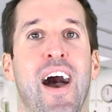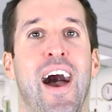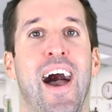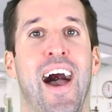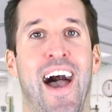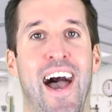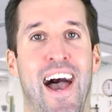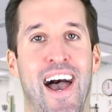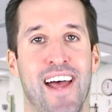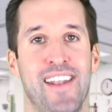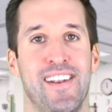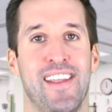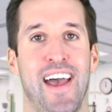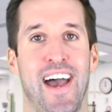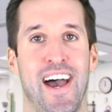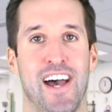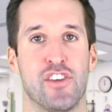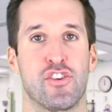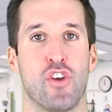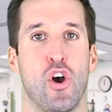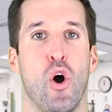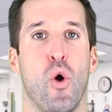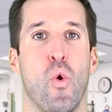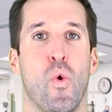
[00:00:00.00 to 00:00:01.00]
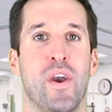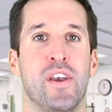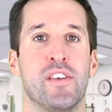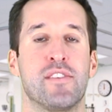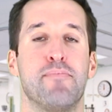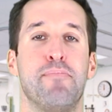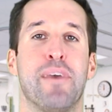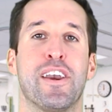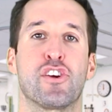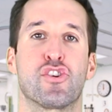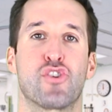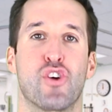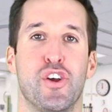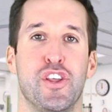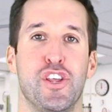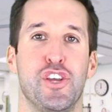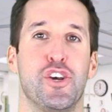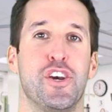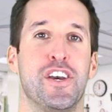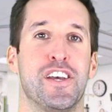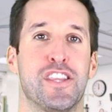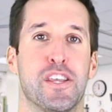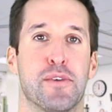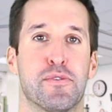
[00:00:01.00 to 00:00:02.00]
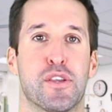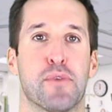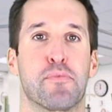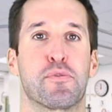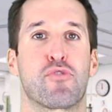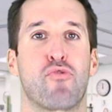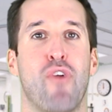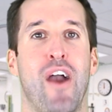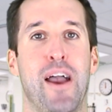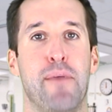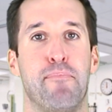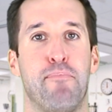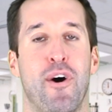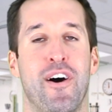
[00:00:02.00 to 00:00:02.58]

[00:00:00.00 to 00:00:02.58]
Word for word: And as always, make sure that you hit the subscribe